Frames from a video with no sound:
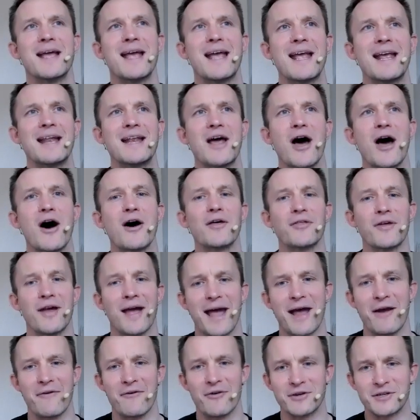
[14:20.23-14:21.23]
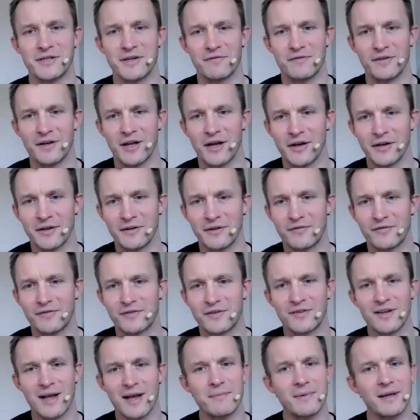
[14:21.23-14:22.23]
In other areas of life,
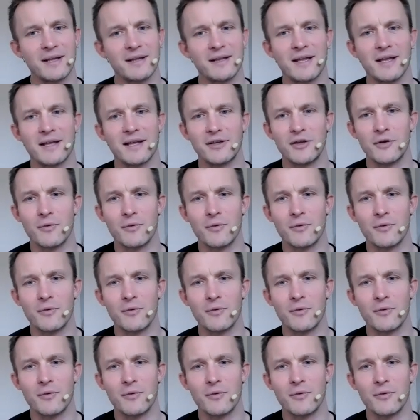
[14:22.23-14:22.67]
does that mean that